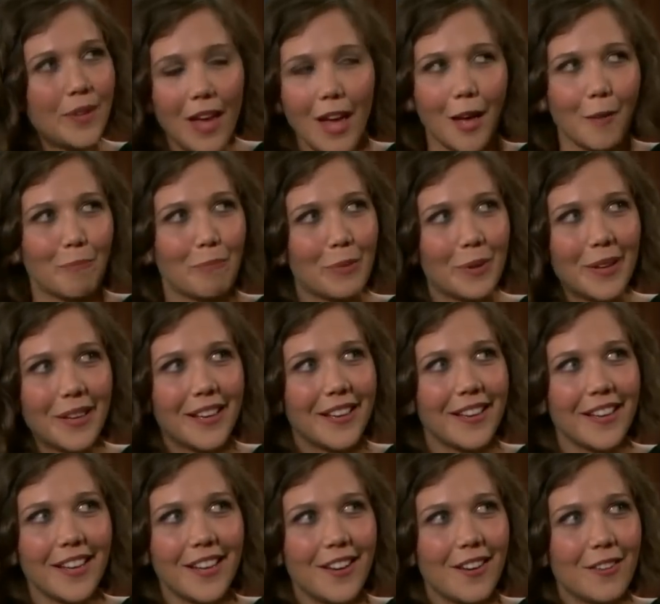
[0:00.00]
up.
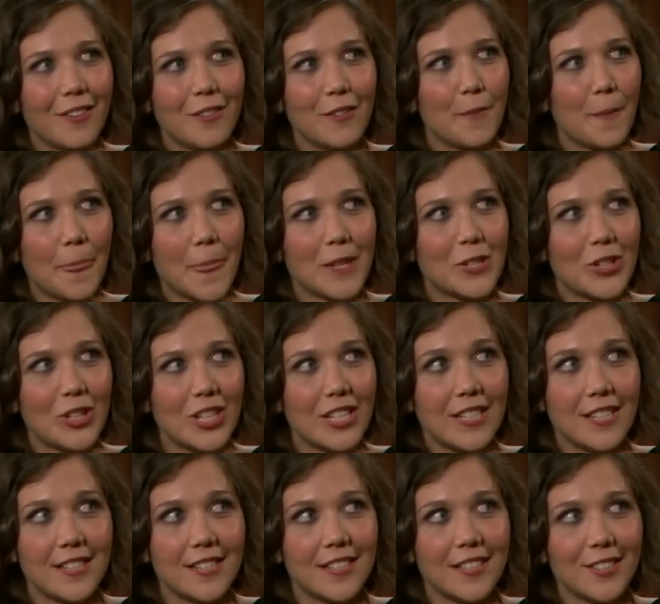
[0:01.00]
You know,
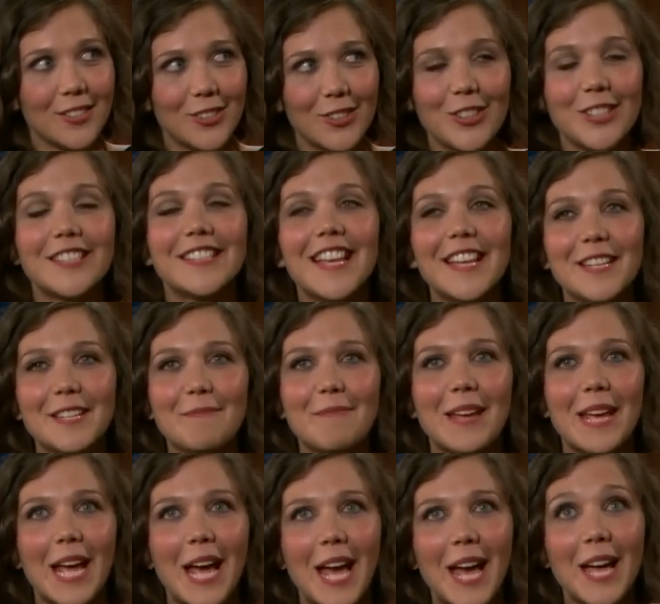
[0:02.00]
she said to
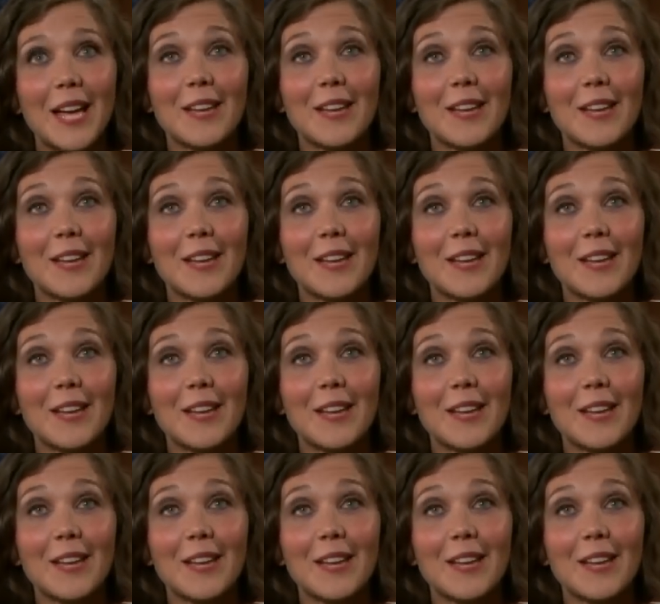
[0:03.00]
me,